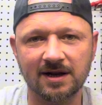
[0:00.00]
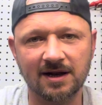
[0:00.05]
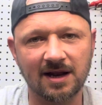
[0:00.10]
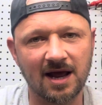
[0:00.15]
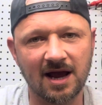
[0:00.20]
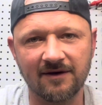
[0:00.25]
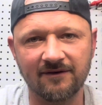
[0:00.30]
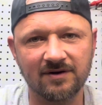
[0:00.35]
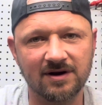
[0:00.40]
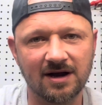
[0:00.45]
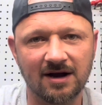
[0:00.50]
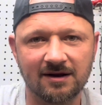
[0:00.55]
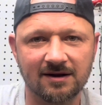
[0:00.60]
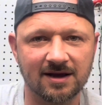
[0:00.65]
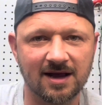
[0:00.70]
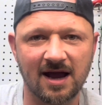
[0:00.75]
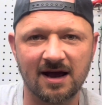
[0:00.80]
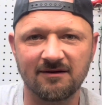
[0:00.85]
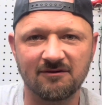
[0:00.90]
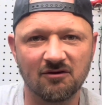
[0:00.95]
it every now and
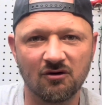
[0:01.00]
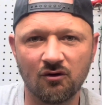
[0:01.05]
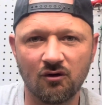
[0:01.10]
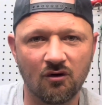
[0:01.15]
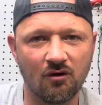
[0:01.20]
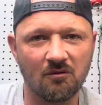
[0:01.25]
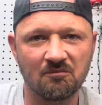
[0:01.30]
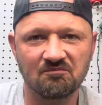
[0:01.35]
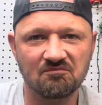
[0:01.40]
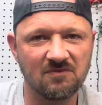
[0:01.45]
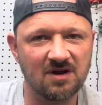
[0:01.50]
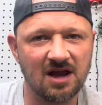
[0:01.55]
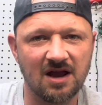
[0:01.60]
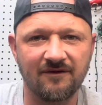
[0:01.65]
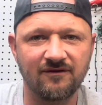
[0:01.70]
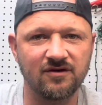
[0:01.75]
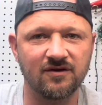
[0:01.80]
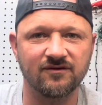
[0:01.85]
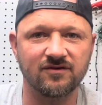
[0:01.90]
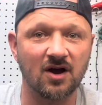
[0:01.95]
again. Or
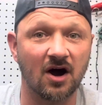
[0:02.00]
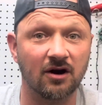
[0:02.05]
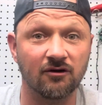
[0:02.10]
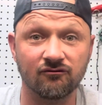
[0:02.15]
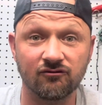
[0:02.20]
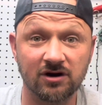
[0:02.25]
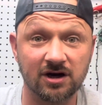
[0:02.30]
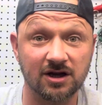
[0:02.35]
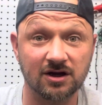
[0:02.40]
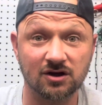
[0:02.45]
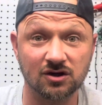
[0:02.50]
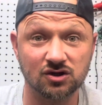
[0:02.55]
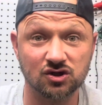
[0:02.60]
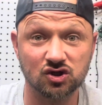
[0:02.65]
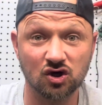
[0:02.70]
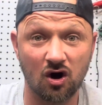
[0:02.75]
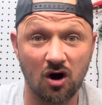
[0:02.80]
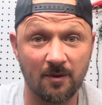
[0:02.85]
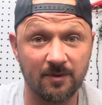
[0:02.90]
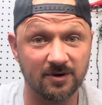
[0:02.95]
if you've done a really good
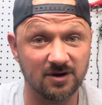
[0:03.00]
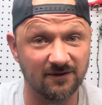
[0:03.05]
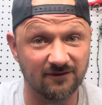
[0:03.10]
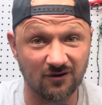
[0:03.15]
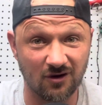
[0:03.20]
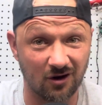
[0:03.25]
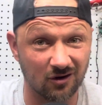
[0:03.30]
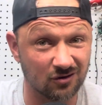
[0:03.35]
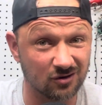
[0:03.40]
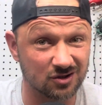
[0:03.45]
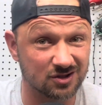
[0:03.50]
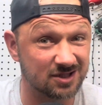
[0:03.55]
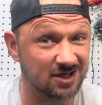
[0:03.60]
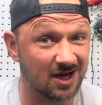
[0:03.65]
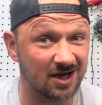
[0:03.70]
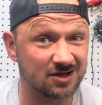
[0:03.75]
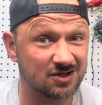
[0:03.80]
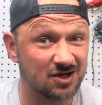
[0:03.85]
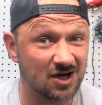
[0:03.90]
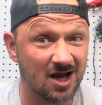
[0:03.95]
job and you've got a good
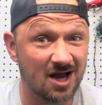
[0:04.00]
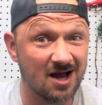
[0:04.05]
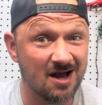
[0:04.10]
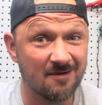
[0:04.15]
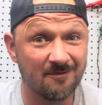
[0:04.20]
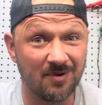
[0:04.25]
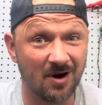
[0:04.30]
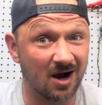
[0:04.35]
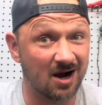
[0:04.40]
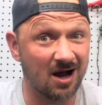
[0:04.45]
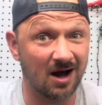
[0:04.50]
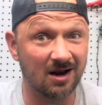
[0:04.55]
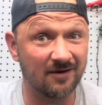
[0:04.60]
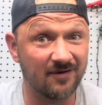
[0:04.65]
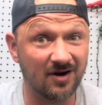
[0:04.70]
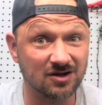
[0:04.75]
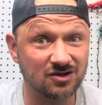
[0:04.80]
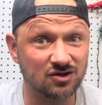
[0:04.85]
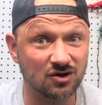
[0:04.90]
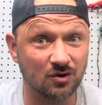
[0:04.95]
touch, put a couple of
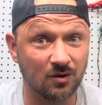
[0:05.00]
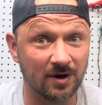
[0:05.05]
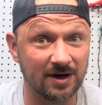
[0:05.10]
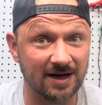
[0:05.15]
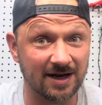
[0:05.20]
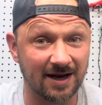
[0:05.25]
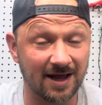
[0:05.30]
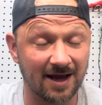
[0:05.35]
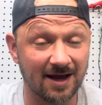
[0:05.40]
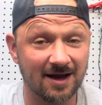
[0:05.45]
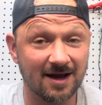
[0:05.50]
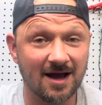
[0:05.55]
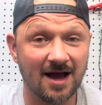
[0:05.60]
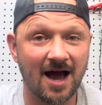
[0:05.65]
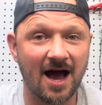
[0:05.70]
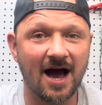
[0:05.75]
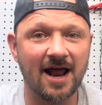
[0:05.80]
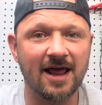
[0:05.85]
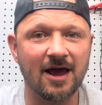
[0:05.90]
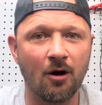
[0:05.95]
£100 in it,
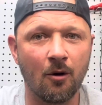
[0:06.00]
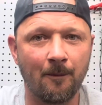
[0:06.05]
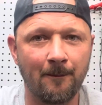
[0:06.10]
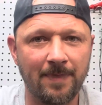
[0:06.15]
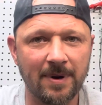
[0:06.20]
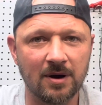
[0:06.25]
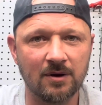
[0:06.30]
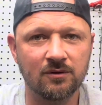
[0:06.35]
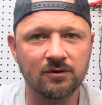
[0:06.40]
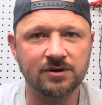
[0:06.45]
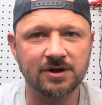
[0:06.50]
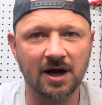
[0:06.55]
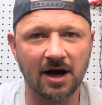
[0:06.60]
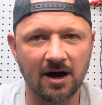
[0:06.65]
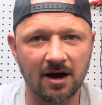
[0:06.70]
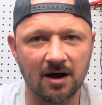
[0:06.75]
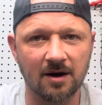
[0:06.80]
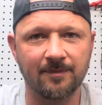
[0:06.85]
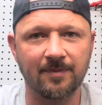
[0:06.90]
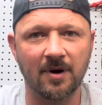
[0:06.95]
and it'll build
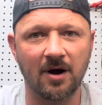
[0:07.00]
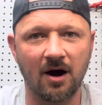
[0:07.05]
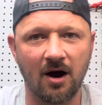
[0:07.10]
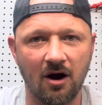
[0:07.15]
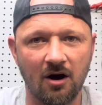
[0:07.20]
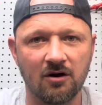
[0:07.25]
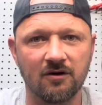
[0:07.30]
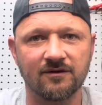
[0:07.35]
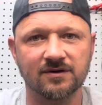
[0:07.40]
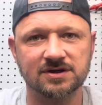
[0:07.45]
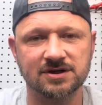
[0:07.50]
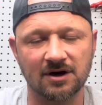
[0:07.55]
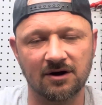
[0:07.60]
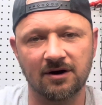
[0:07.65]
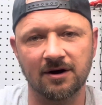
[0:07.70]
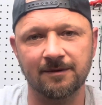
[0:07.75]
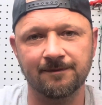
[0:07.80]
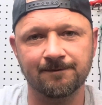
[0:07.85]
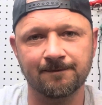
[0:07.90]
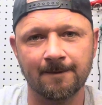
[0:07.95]
up over
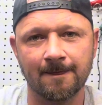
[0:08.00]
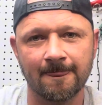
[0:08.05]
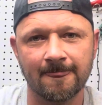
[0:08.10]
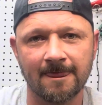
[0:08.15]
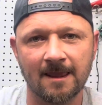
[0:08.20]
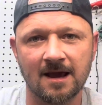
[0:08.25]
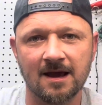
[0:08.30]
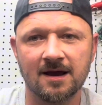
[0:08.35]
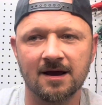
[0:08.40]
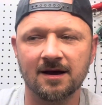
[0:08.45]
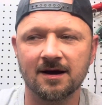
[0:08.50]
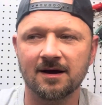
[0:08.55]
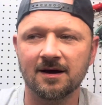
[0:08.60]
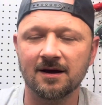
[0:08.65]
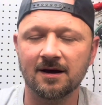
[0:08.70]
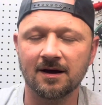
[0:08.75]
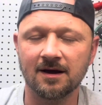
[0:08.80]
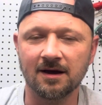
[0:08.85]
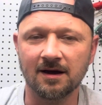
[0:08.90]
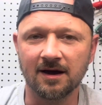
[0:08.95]
time.
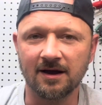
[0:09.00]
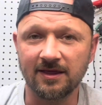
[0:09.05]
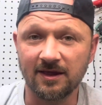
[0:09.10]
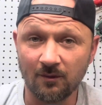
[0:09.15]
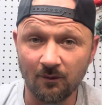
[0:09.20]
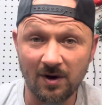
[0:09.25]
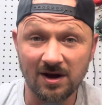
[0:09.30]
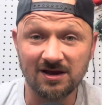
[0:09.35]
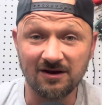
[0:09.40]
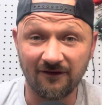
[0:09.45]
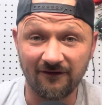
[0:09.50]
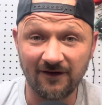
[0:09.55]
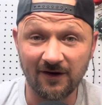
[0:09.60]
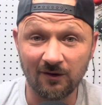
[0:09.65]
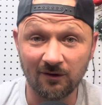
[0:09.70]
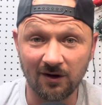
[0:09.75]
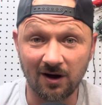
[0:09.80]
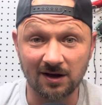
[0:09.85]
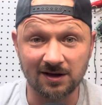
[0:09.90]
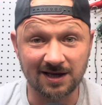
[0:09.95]
And then when you
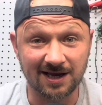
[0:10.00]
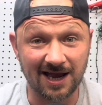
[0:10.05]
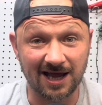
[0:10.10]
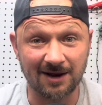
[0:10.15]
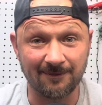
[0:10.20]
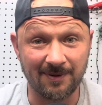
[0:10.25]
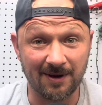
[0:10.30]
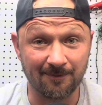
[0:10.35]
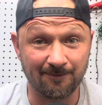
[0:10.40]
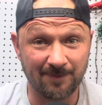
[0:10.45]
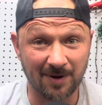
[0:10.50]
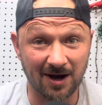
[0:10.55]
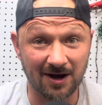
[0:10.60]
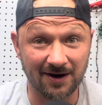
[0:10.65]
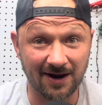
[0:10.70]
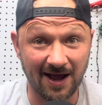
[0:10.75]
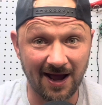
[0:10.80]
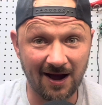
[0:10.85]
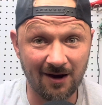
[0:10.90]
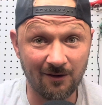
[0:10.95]
feel like you're getting a bit
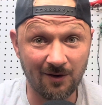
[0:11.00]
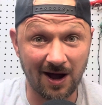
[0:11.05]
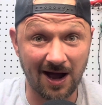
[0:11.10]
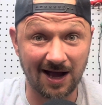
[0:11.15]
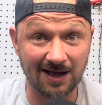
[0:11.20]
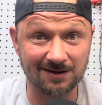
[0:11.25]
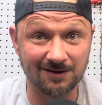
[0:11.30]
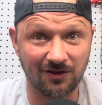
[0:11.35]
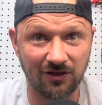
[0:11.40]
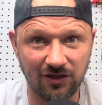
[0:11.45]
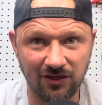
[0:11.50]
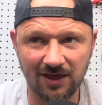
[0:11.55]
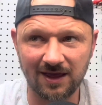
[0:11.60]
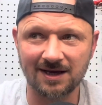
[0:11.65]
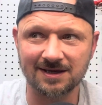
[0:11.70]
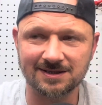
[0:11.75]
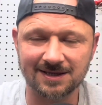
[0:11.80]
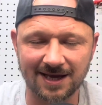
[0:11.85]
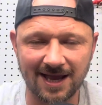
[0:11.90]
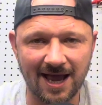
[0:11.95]
burnt out and
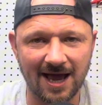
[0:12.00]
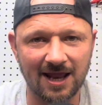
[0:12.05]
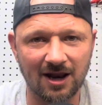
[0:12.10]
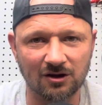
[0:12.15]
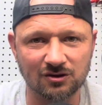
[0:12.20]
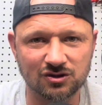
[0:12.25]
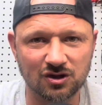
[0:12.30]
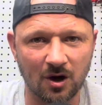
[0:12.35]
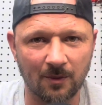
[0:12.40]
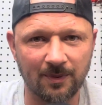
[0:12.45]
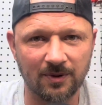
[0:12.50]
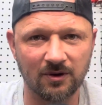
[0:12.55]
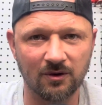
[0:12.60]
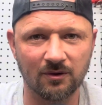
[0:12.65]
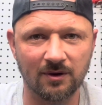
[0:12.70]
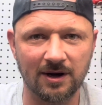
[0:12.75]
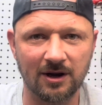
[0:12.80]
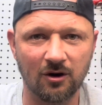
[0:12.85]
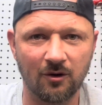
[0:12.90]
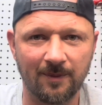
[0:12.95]
things are getting on top of
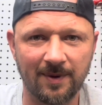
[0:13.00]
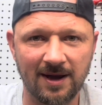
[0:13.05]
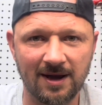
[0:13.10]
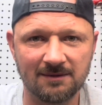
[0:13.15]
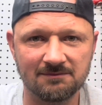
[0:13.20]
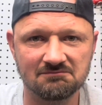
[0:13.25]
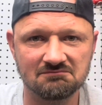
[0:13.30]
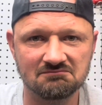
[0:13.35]
you a little bit,